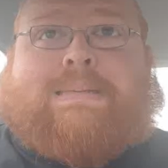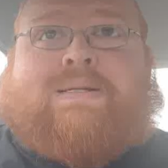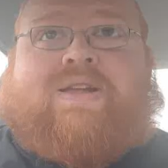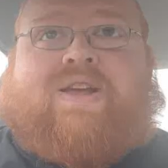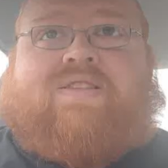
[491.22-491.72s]

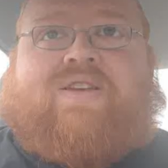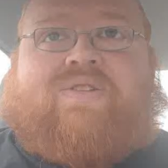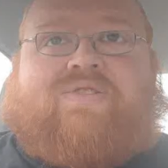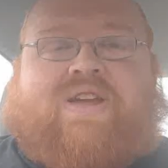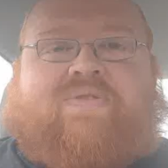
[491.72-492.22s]
you can tell
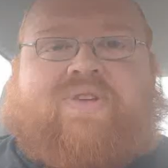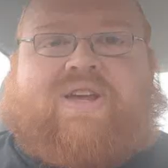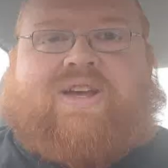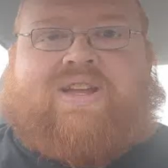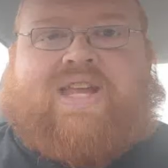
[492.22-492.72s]
there's definitely
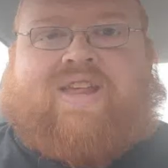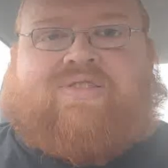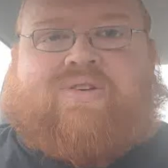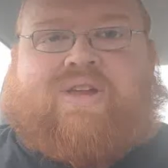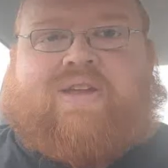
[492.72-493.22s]
an
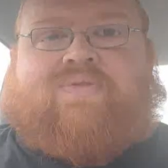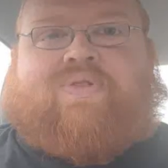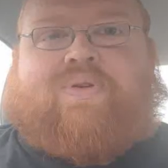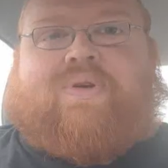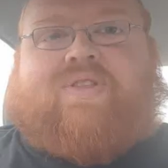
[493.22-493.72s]
Eastern
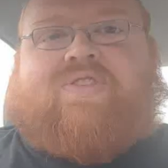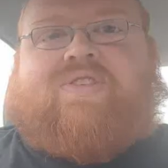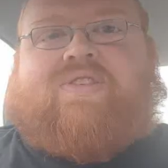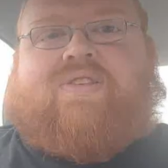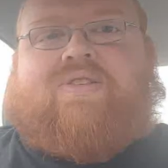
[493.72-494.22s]

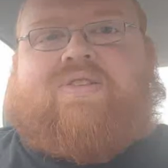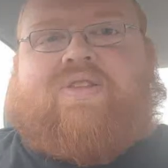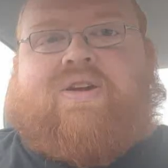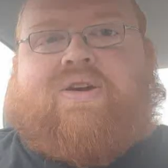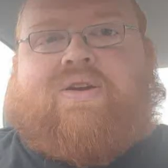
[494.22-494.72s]
influence to
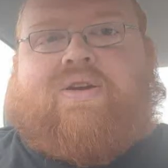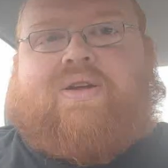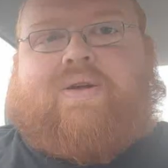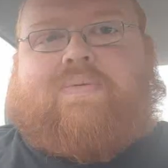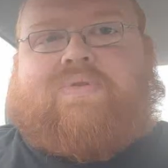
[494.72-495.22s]

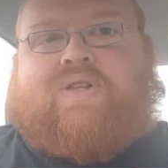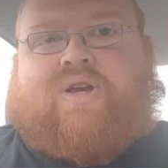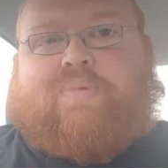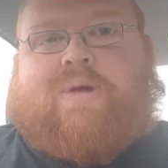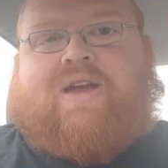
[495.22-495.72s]

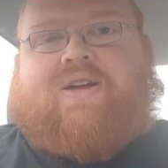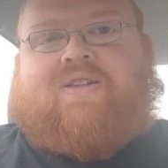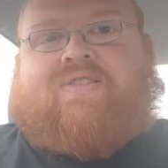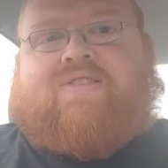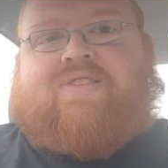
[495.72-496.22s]
their
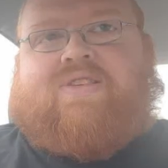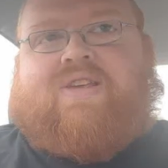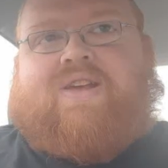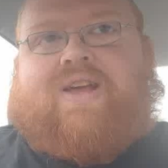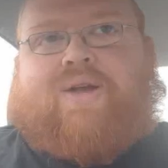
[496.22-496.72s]
appearance,
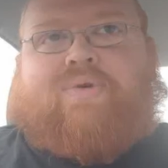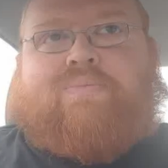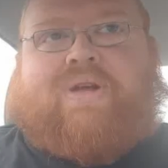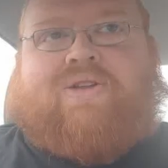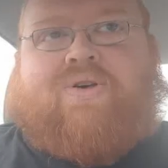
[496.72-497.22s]
and I wouldn't
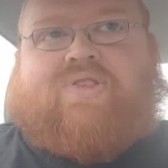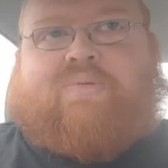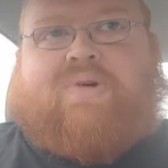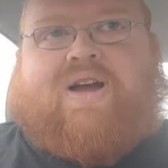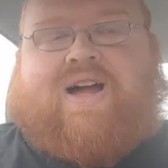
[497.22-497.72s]
be at all
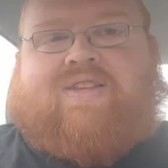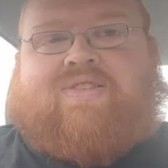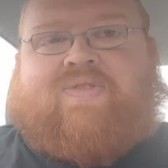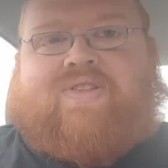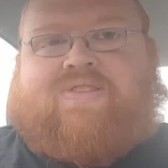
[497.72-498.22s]
surprised
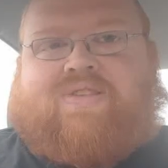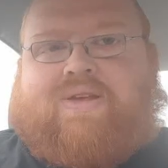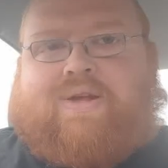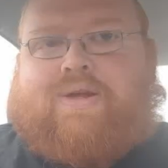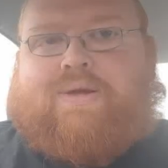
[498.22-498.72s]
if it's
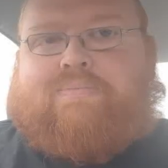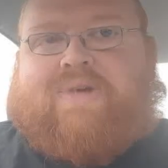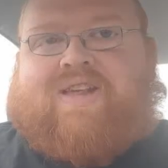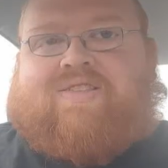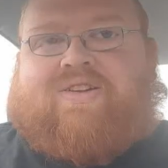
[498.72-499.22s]

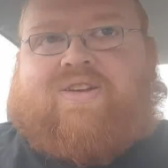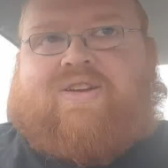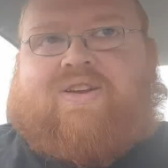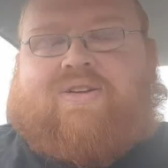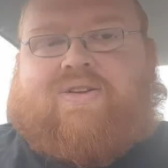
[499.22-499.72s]
based on
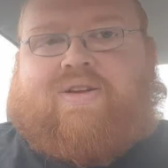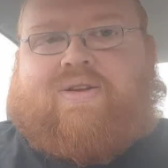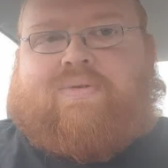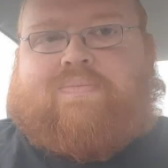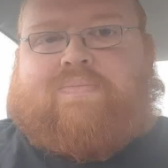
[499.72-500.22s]

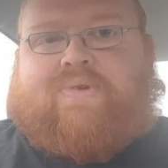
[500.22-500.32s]
an